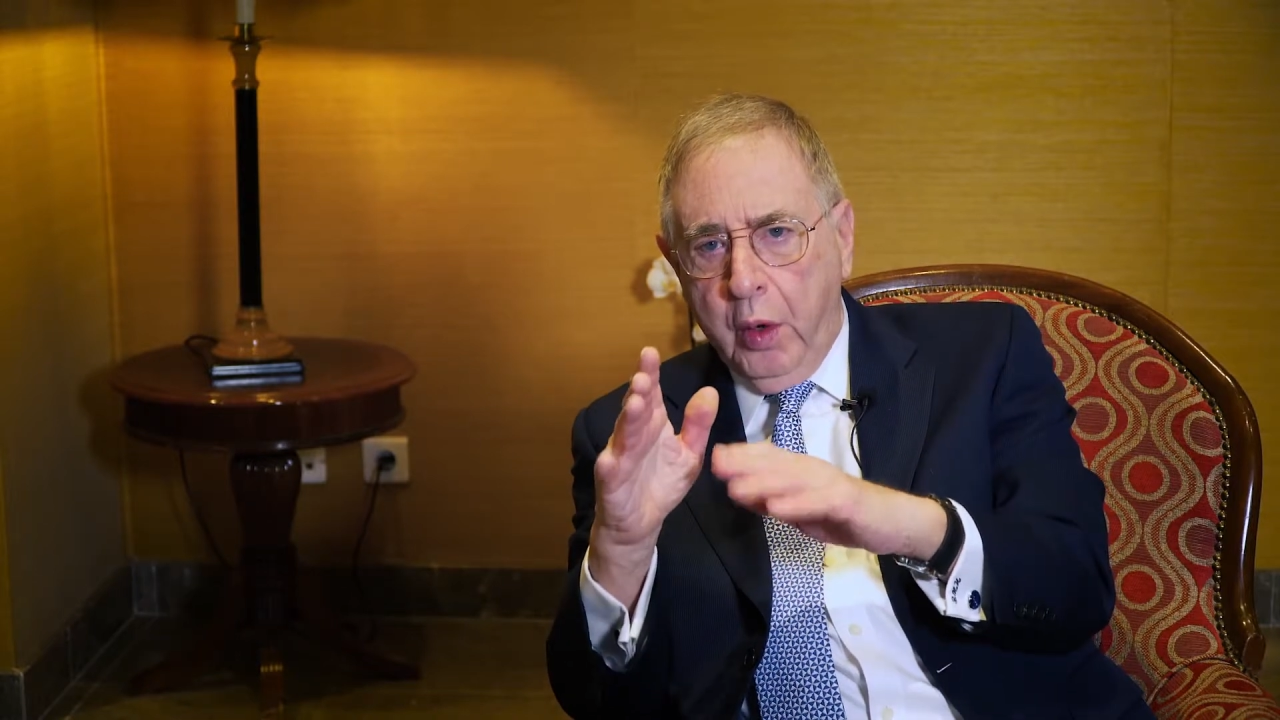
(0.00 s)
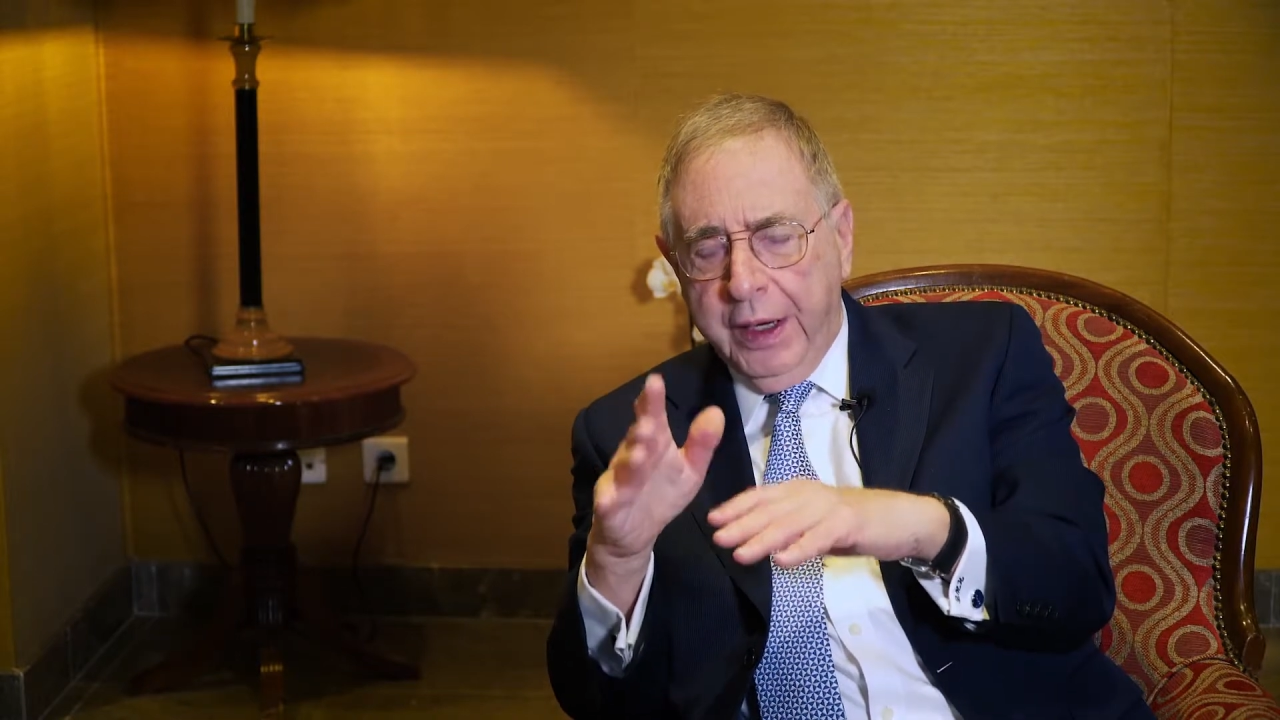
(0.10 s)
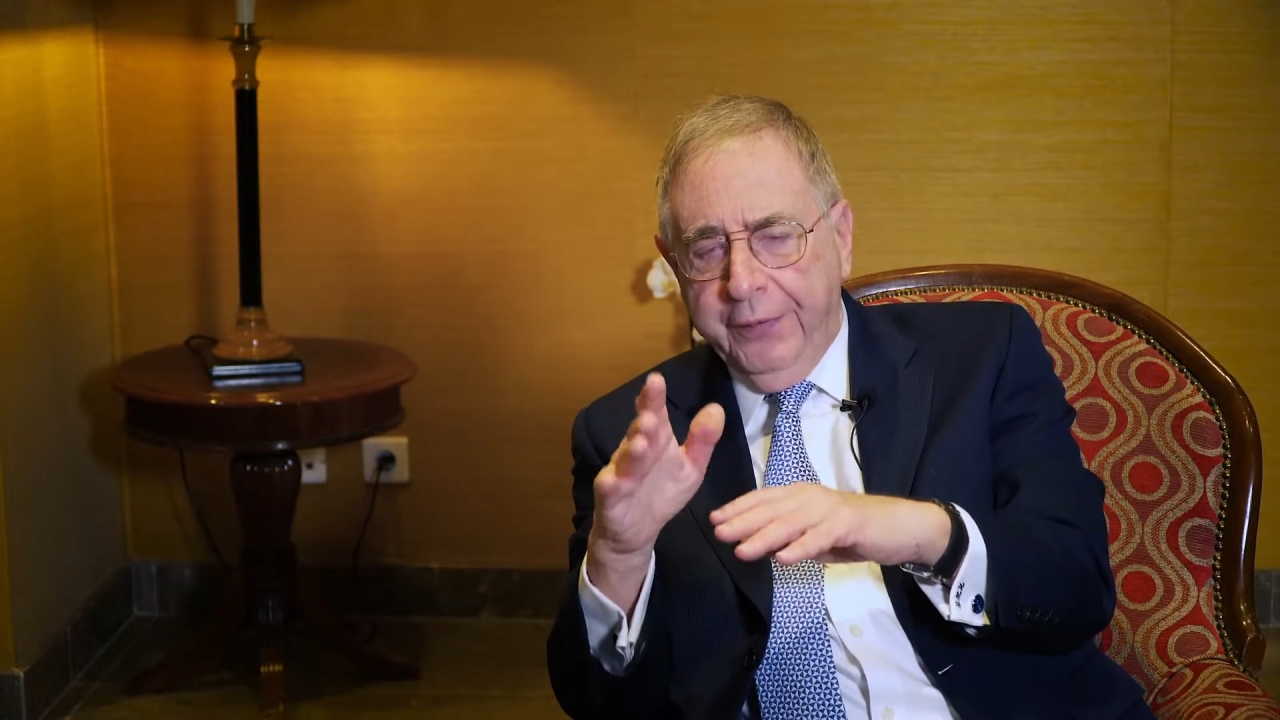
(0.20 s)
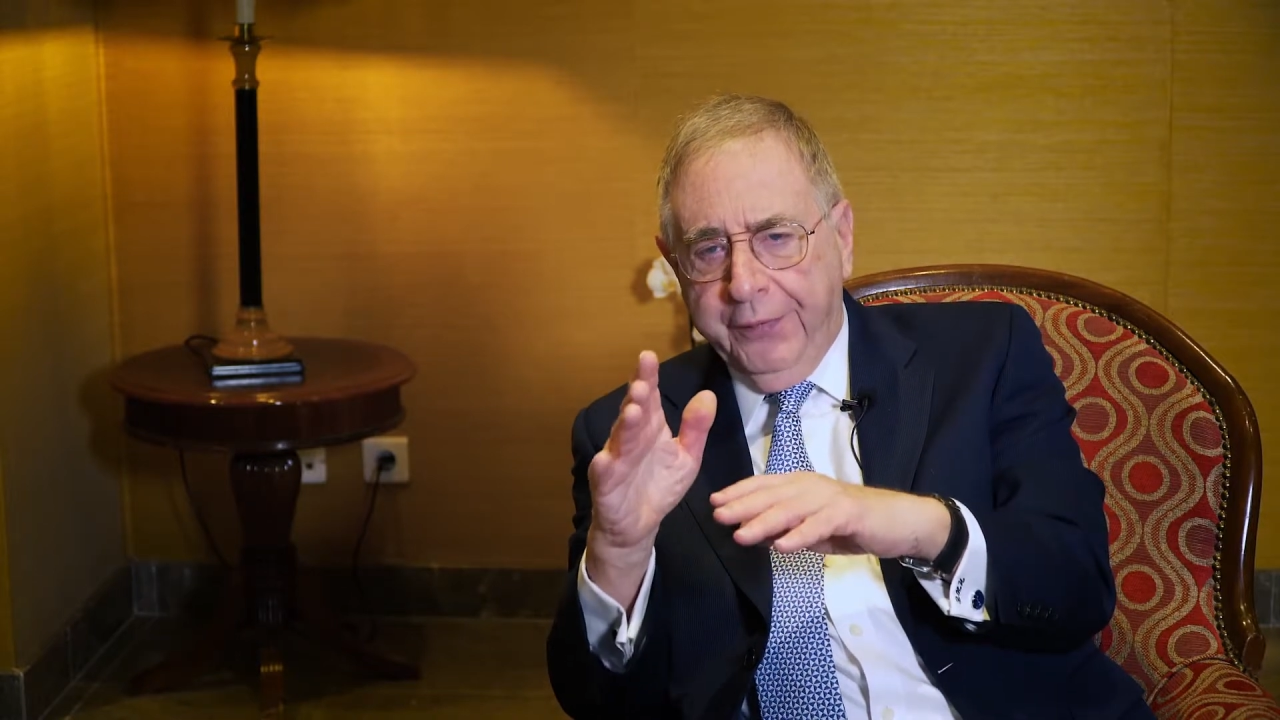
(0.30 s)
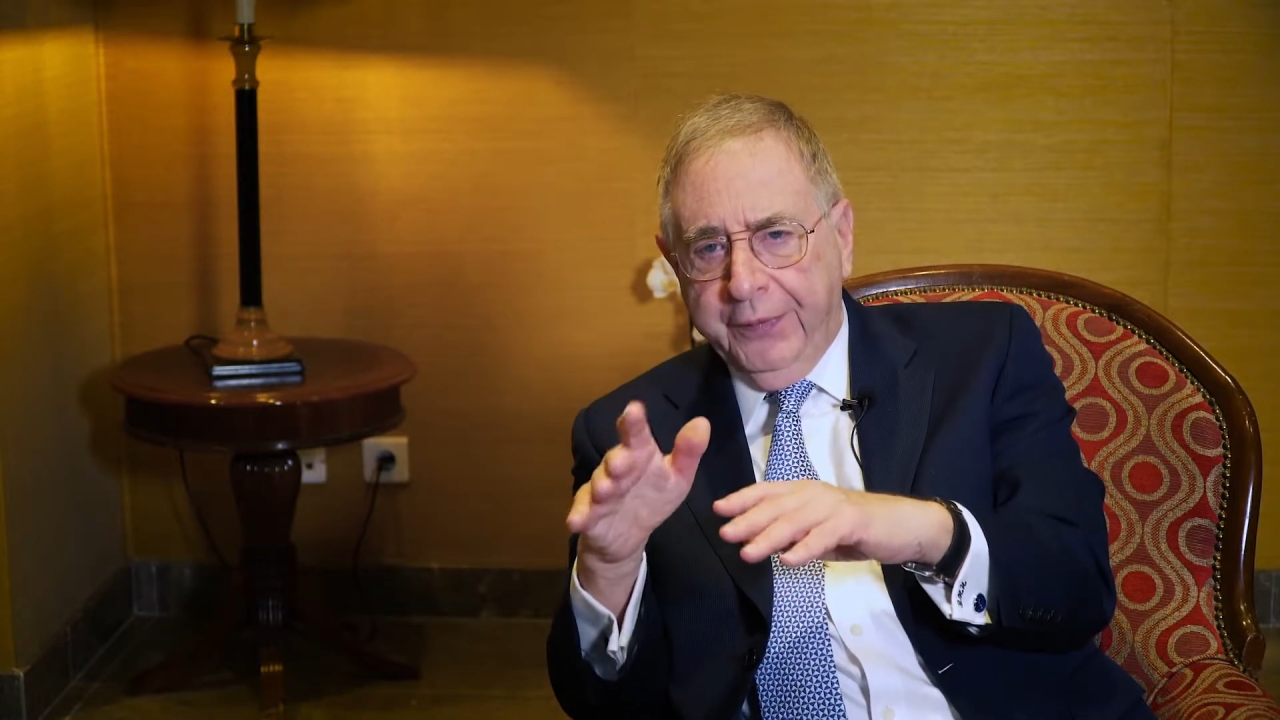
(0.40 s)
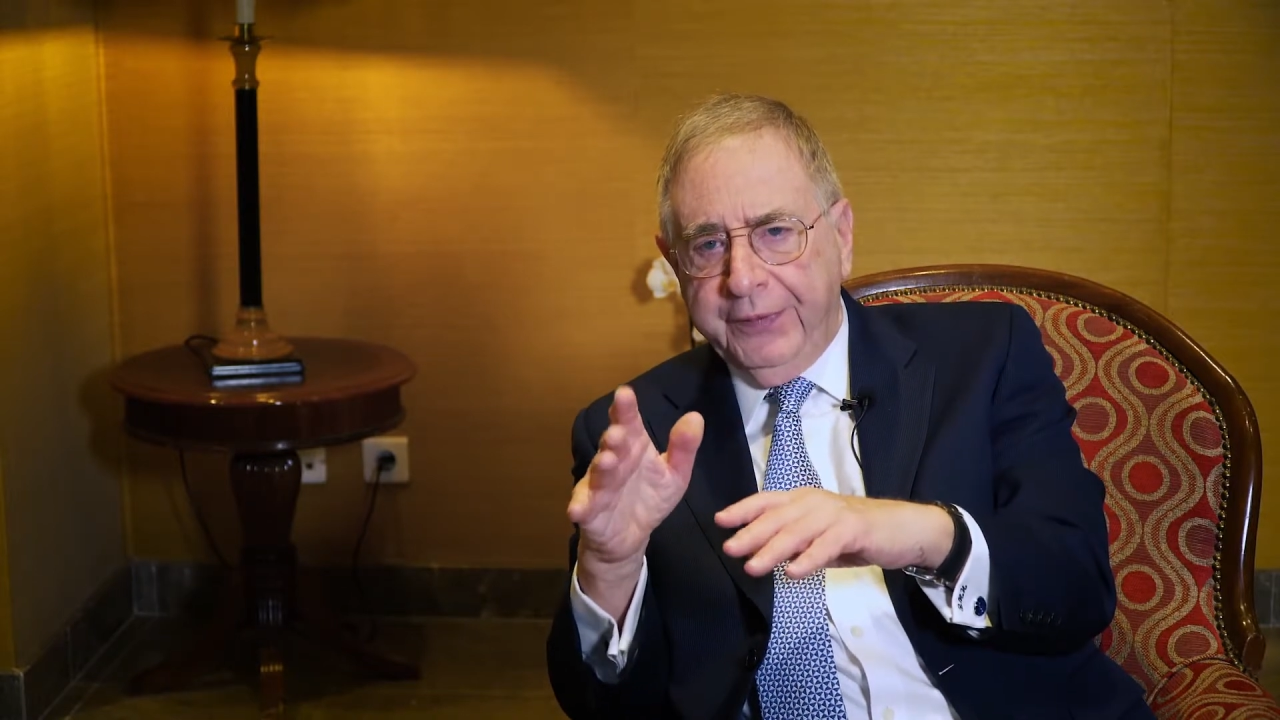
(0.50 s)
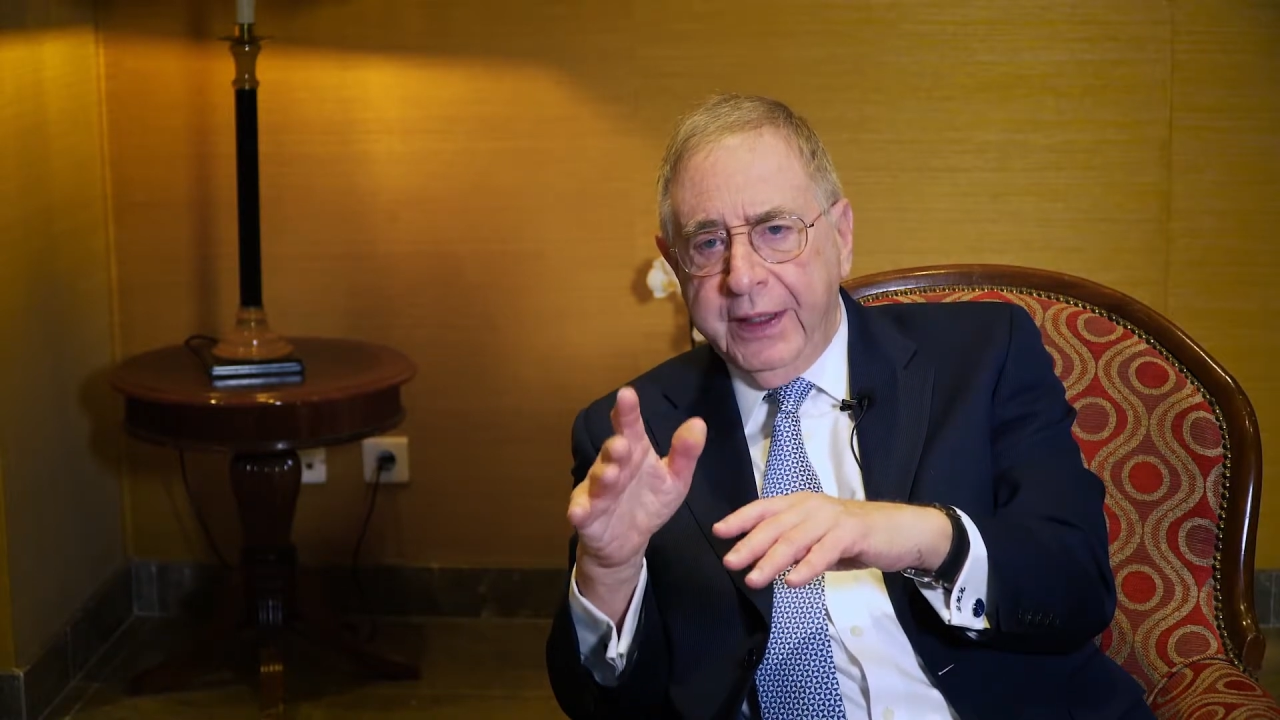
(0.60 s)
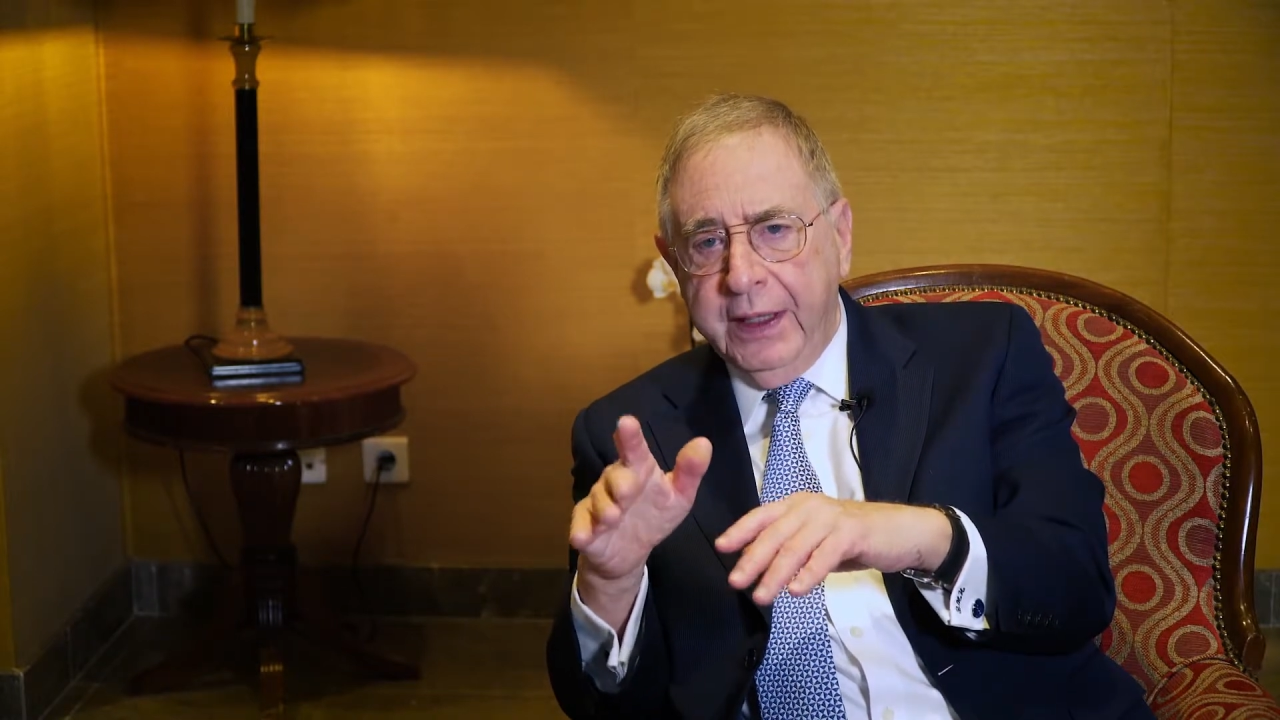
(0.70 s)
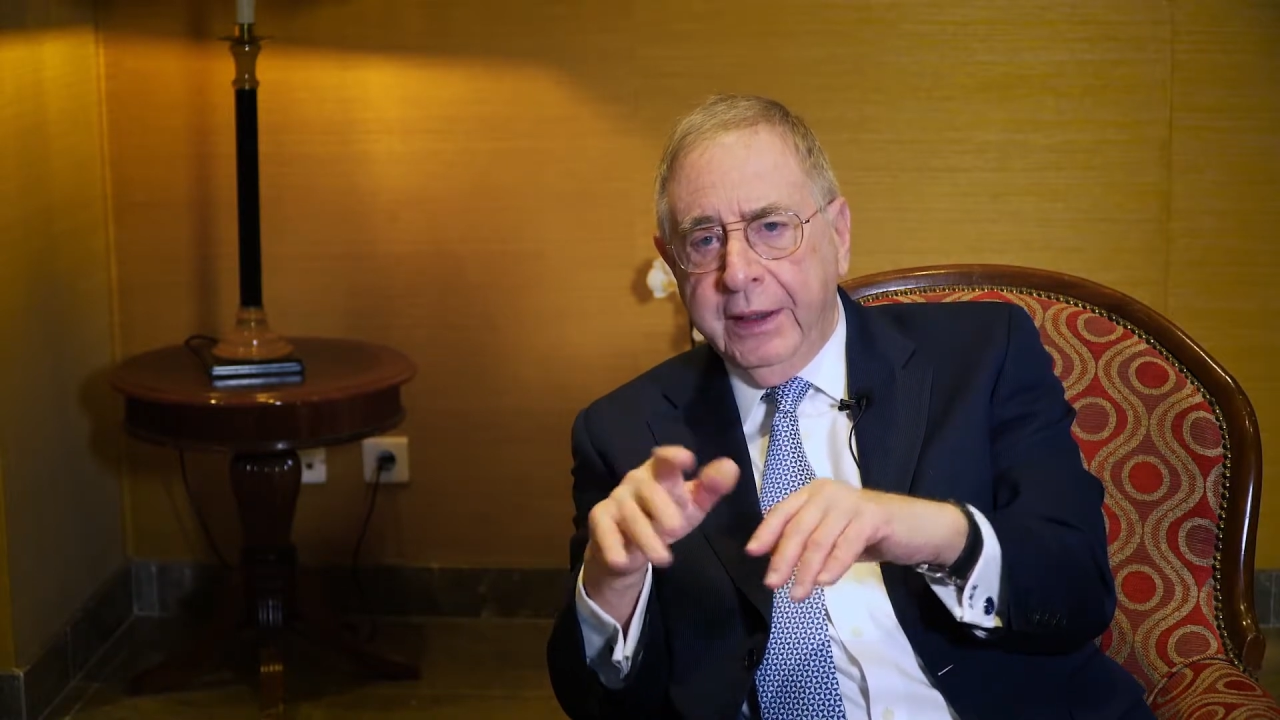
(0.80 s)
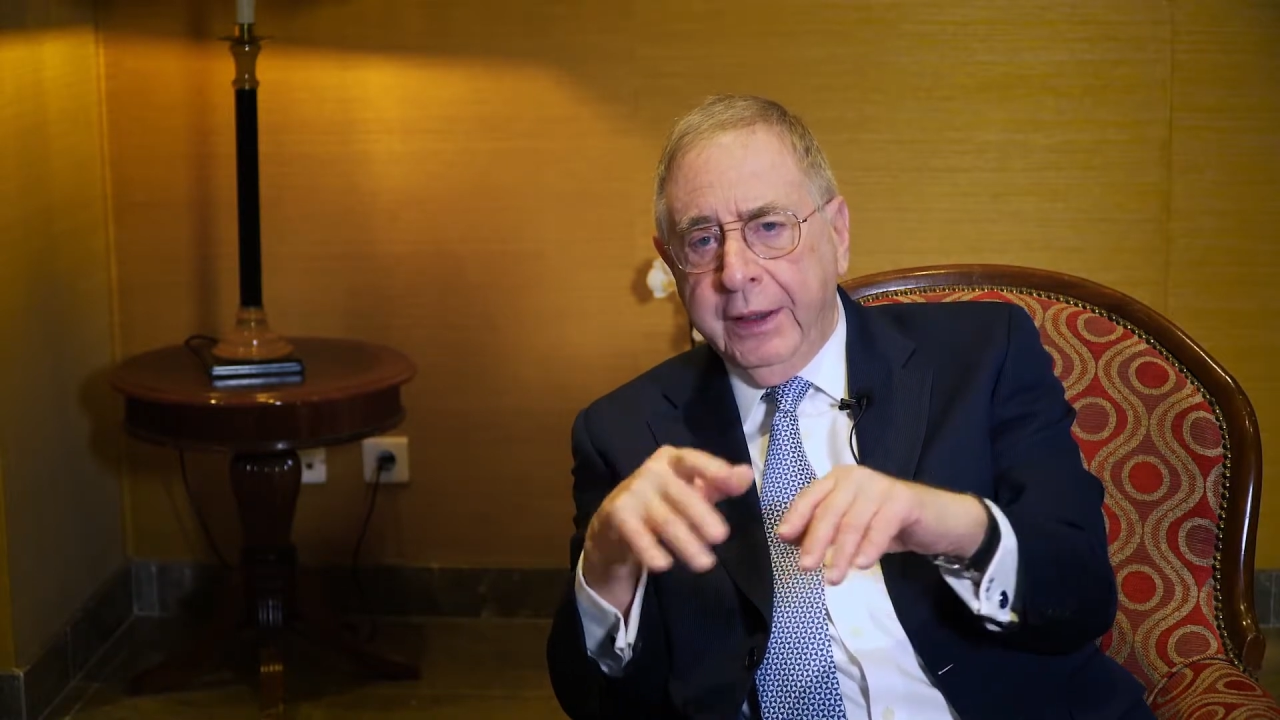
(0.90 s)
2015